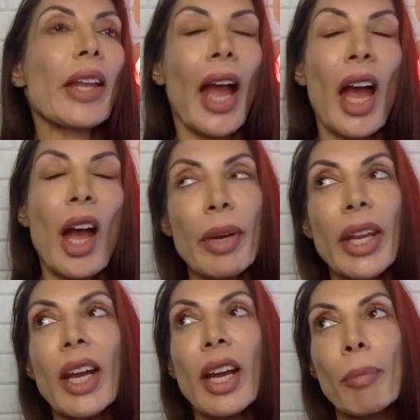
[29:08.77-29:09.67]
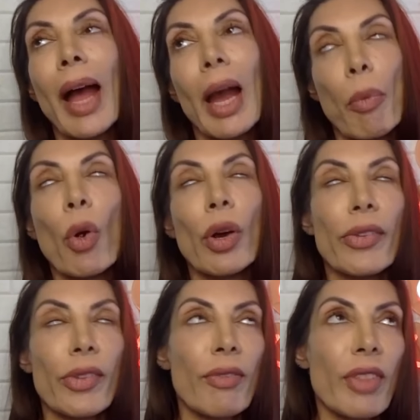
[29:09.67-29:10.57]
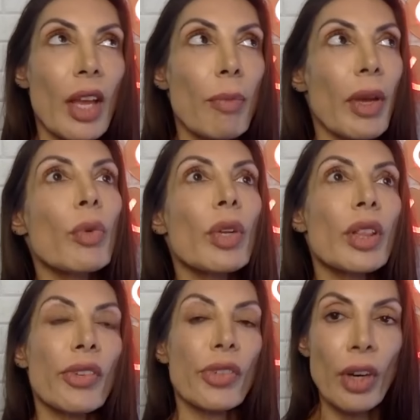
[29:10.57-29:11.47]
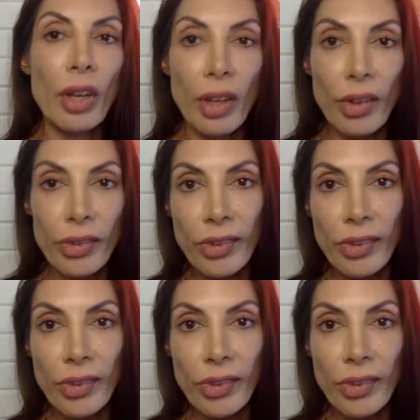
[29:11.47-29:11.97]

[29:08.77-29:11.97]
Like, how many comeback porns have they been with these girls?